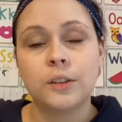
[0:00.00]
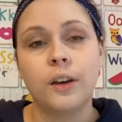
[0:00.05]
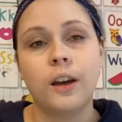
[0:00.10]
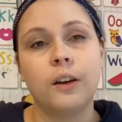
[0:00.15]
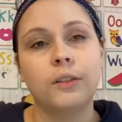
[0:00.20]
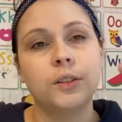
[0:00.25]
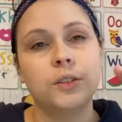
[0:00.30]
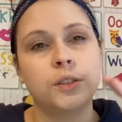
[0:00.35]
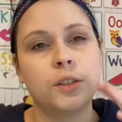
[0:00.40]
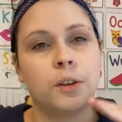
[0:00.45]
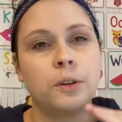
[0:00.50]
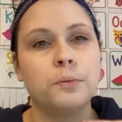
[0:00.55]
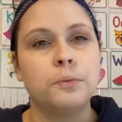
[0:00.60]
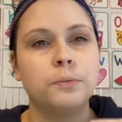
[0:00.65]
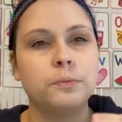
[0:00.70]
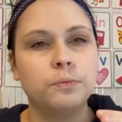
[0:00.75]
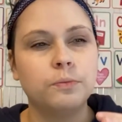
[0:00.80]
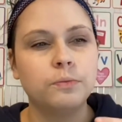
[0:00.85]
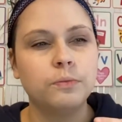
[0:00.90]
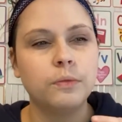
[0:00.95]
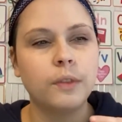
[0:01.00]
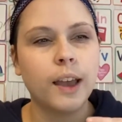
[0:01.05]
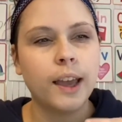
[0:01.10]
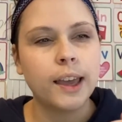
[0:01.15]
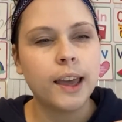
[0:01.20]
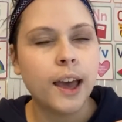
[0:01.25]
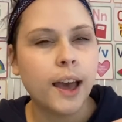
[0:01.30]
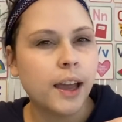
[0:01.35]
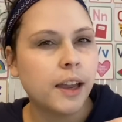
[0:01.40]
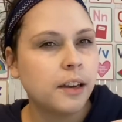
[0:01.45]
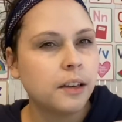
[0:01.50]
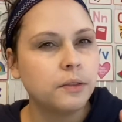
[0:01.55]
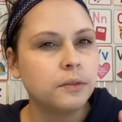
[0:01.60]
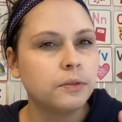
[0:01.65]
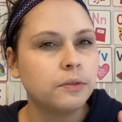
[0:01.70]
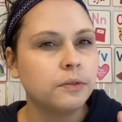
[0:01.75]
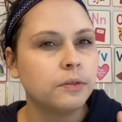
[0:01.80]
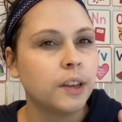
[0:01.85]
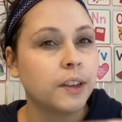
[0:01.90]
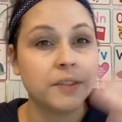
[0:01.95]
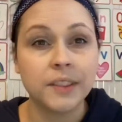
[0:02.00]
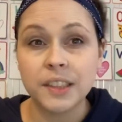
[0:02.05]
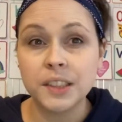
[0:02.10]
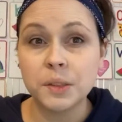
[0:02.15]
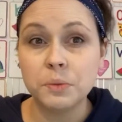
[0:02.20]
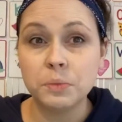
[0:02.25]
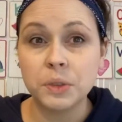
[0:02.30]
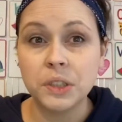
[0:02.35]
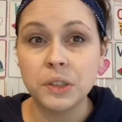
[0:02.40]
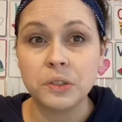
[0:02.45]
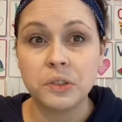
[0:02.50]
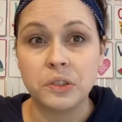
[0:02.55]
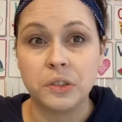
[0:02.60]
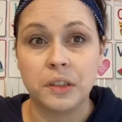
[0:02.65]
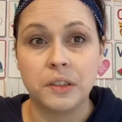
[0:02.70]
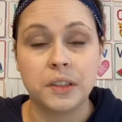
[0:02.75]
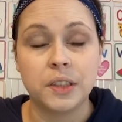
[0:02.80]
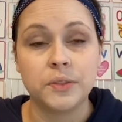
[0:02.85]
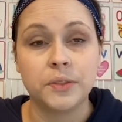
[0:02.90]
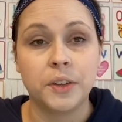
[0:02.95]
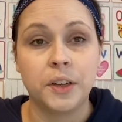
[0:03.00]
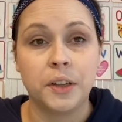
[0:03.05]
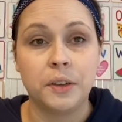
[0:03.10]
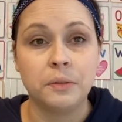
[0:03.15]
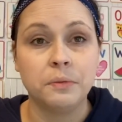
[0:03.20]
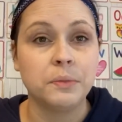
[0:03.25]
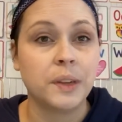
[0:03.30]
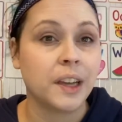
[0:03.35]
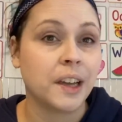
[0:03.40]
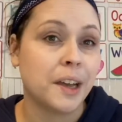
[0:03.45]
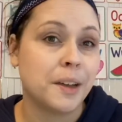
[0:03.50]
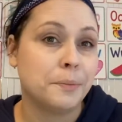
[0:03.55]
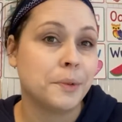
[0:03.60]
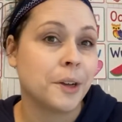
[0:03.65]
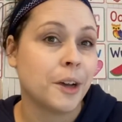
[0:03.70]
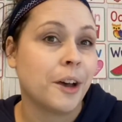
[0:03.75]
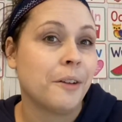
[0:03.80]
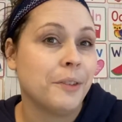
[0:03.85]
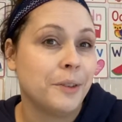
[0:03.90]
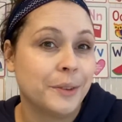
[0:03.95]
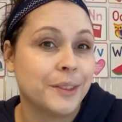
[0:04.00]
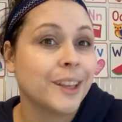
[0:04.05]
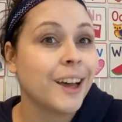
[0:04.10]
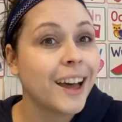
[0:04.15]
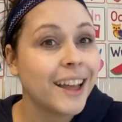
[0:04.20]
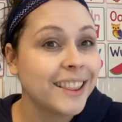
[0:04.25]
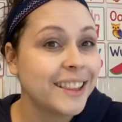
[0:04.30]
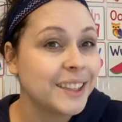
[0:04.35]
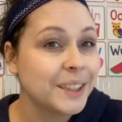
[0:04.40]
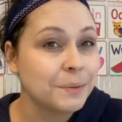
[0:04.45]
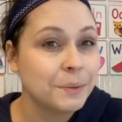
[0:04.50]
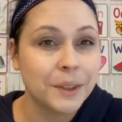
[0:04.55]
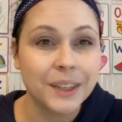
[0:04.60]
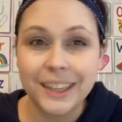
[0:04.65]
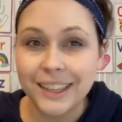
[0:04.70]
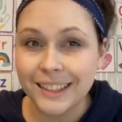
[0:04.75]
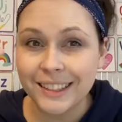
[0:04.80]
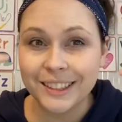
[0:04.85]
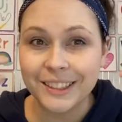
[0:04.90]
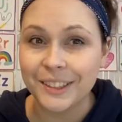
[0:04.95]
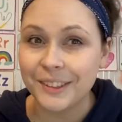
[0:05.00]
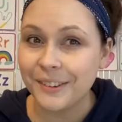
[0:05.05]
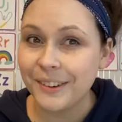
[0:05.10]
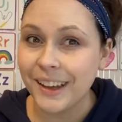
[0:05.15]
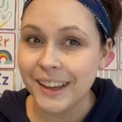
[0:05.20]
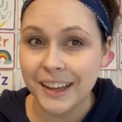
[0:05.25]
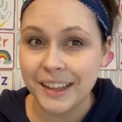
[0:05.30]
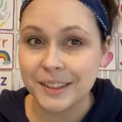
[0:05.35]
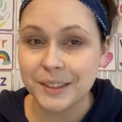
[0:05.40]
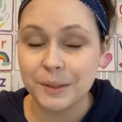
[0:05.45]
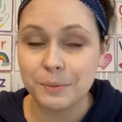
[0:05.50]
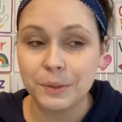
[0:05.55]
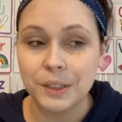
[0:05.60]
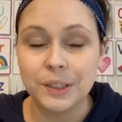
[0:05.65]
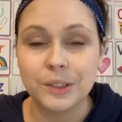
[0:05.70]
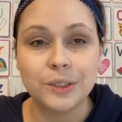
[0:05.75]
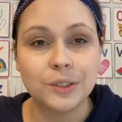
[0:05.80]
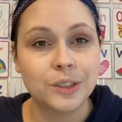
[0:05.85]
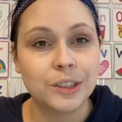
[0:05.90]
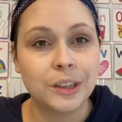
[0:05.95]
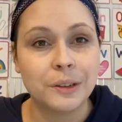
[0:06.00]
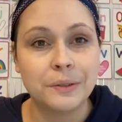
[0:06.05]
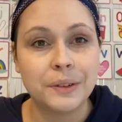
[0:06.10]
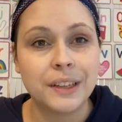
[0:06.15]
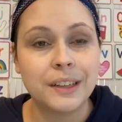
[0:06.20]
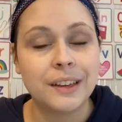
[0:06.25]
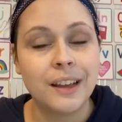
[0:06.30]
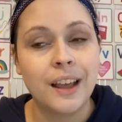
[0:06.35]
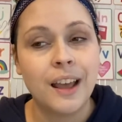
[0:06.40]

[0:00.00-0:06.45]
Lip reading: So I've done some research on this for you. My cup of coffee was hot this morning, so I got some research going.